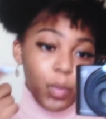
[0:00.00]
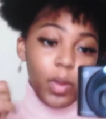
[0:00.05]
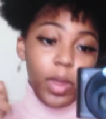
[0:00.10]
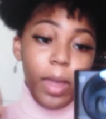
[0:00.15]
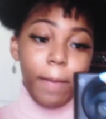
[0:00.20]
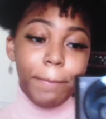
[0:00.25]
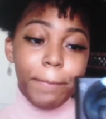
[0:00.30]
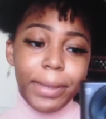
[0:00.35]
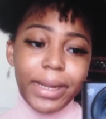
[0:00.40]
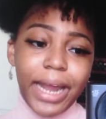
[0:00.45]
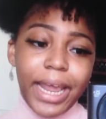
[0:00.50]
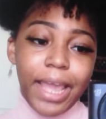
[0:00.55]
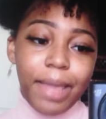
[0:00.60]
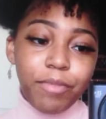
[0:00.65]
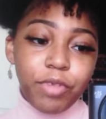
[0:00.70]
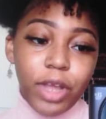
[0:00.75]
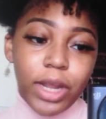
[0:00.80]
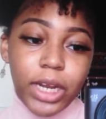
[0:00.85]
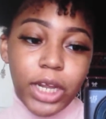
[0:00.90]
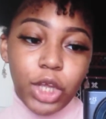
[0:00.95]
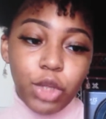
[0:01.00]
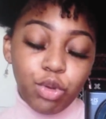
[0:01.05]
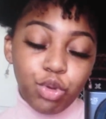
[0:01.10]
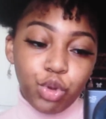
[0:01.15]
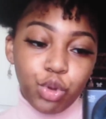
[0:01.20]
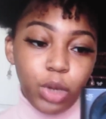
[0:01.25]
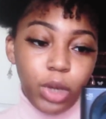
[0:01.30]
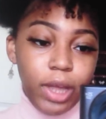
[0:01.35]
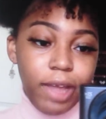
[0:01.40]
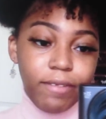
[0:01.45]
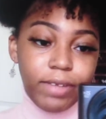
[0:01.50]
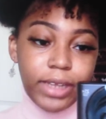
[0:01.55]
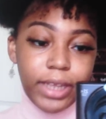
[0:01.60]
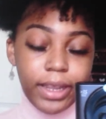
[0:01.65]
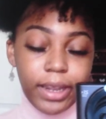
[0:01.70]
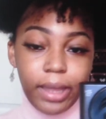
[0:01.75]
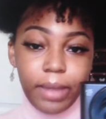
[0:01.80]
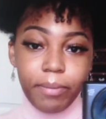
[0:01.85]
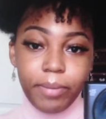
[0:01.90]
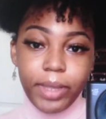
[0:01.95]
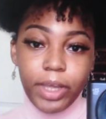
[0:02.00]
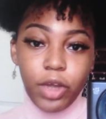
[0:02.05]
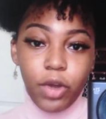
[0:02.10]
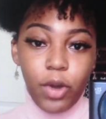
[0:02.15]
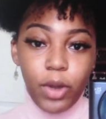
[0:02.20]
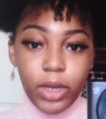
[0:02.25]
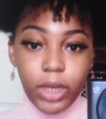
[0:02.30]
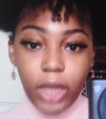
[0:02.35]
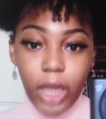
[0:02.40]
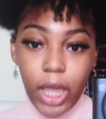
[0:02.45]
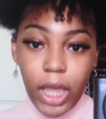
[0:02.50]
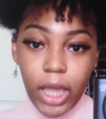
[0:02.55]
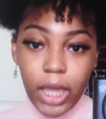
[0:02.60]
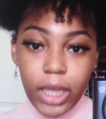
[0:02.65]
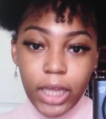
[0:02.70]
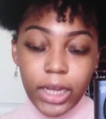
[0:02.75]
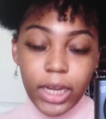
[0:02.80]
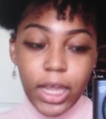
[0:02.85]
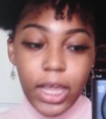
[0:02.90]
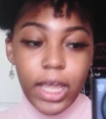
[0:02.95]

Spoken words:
But I am trying to get used to everything, like being online.